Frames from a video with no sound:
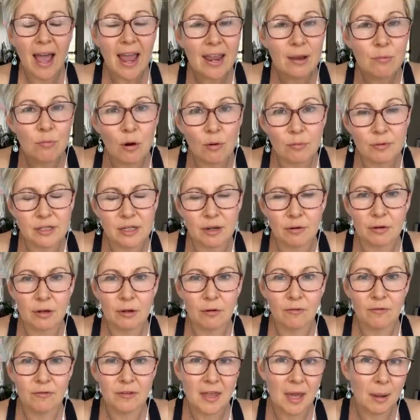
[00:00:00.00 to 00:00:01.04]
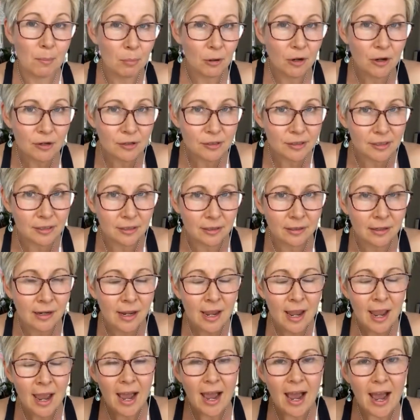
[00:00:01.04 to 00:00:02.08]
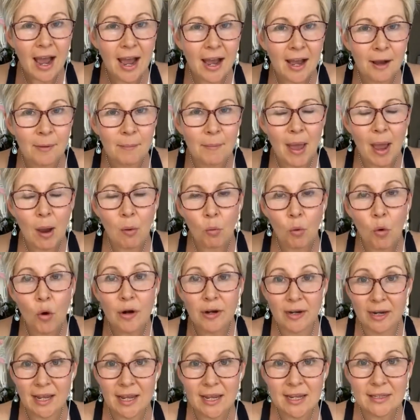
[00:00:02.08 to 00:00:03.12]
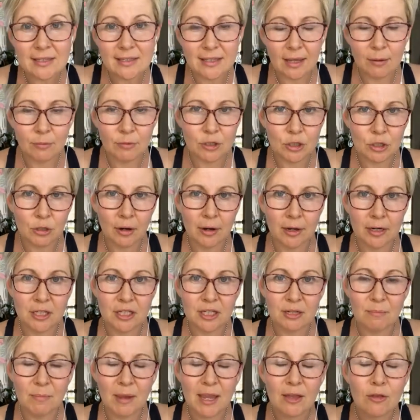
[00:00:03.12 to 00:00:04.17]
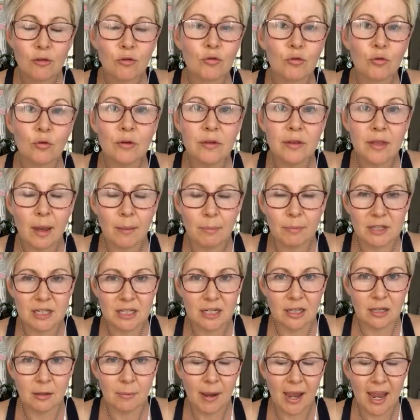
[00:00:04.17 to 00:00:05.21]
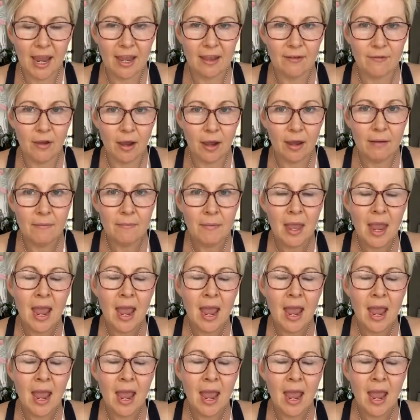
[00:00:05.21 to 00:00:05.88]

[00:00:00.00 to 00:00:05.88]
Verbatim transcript: A, what was going on for that person, um, what needs they were trying to meet through that particular behavior,